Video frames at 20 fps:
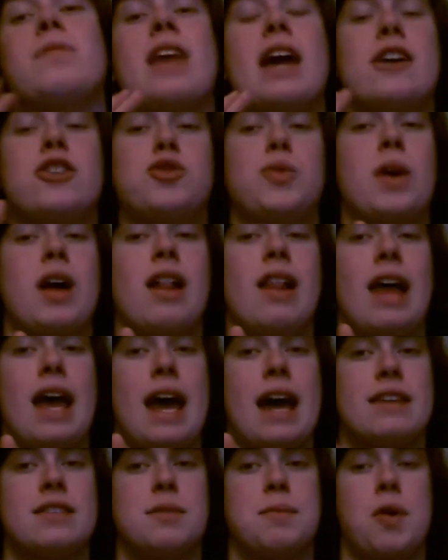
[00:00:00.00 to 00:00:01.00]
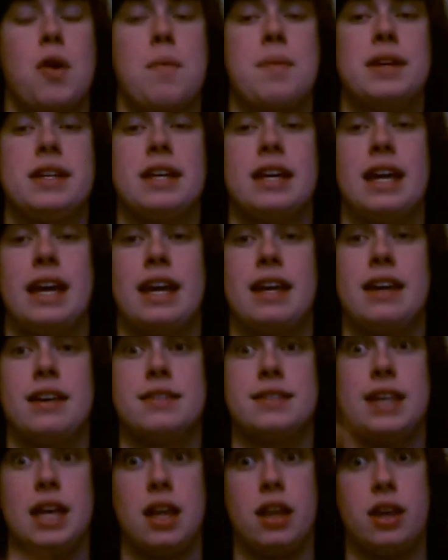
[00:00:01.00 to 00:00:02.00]
As well as I'm hoping to get Iggy
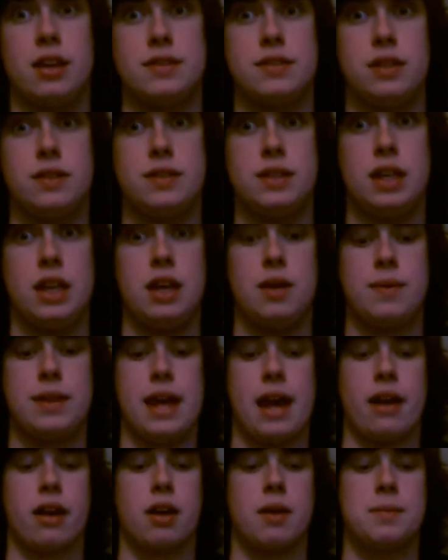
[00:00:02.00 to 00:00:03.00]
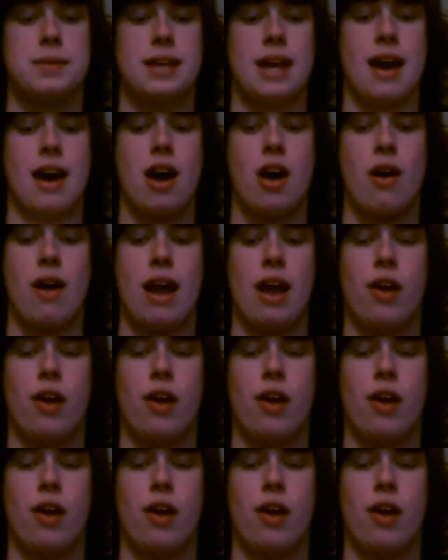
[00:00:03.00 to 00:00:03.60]
Azalea's new CD when that comes out.